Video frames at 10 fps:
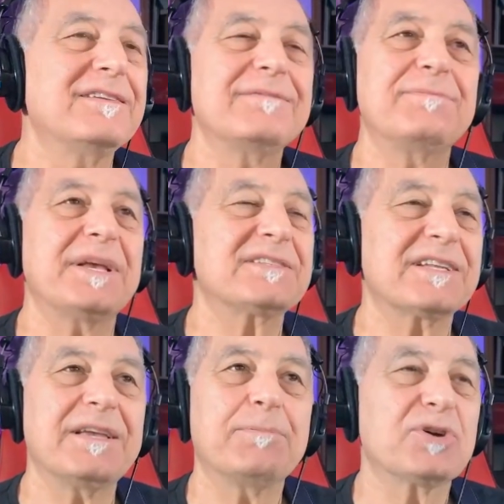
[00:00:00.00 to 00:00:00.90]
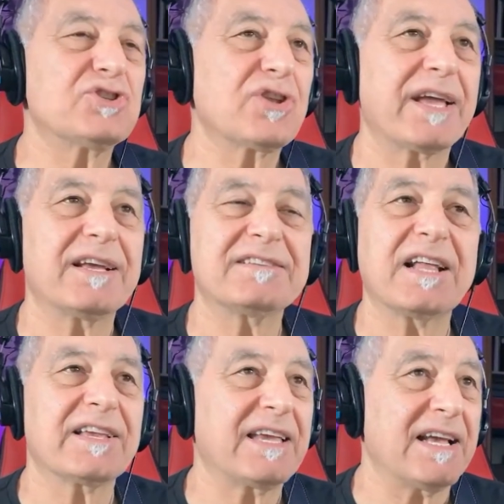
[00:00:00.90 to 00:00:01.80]
basically a bridge like a
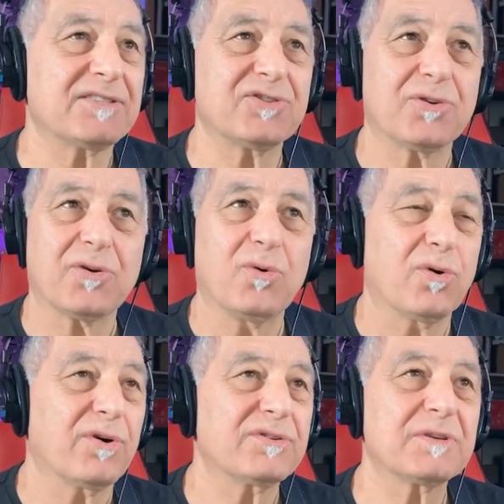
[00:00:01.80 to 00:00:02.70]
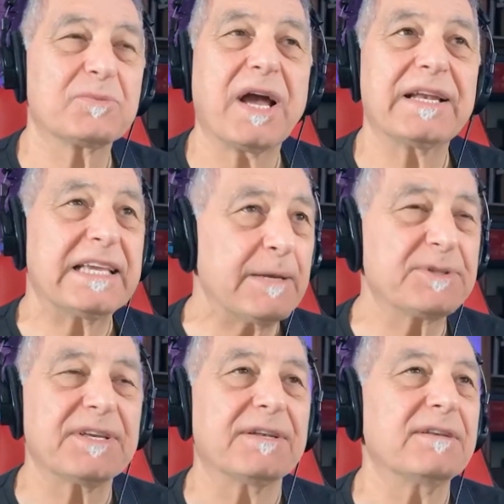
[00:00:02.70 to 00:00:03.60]
Telecaster or some kind of
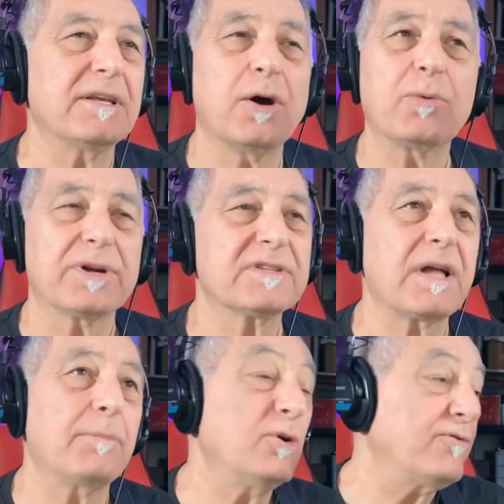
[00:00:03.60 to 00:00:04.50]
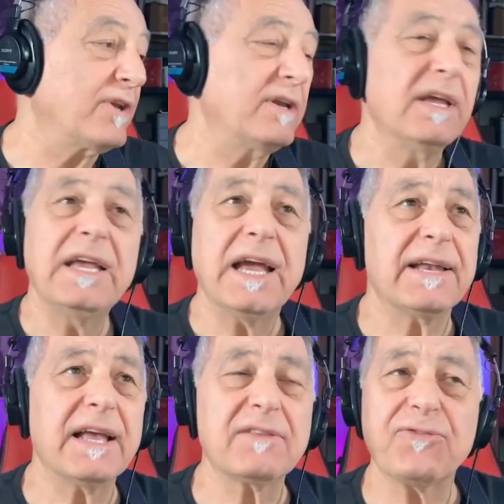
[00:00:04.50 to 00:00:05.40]
Gibson, you know, where it's not moving.
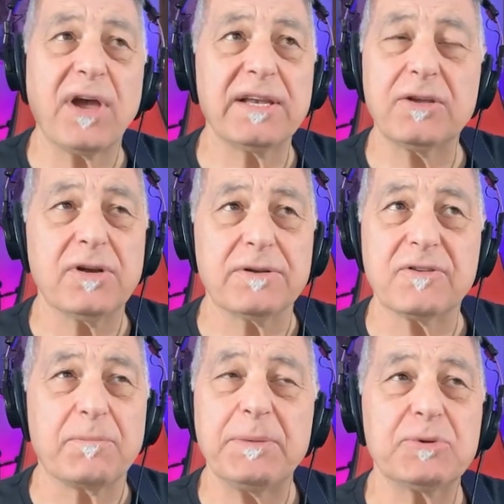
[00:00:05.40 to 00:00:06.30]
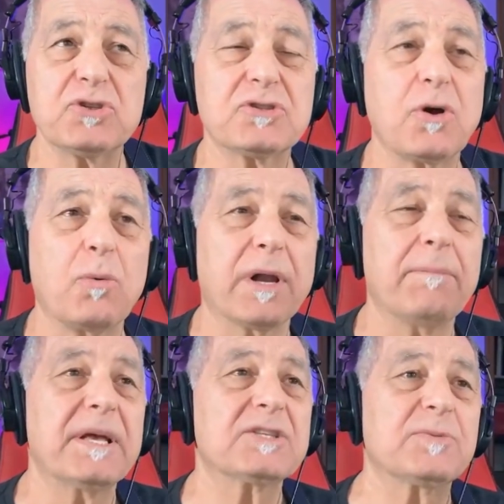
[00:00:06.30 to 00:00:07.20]
And that's fine and good. Some people just don't want to
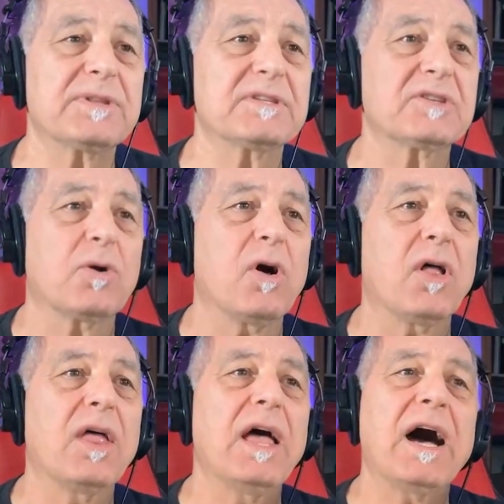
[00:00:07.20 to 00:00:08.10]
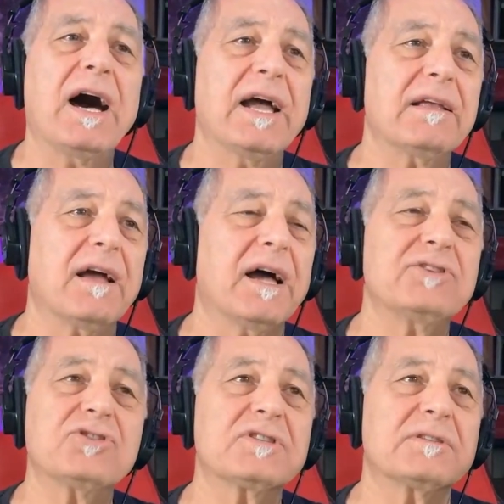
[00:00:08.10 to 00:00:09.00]
mess with this at all. I
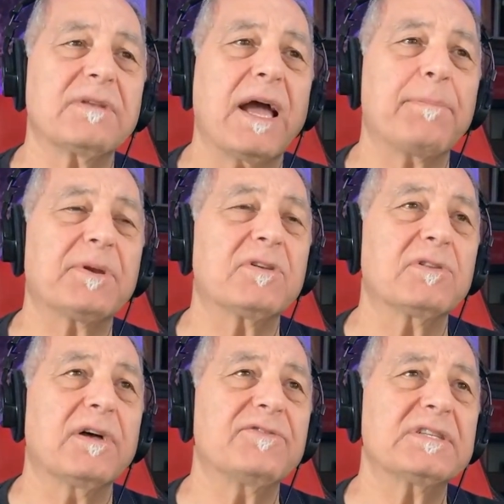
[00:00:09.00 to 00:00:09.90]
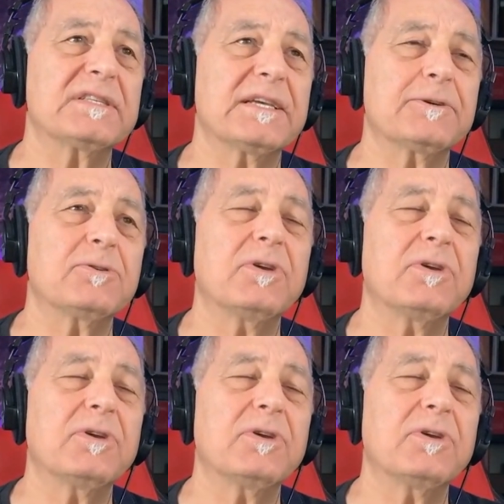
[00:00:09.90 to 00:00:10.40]
just happen to love this sound.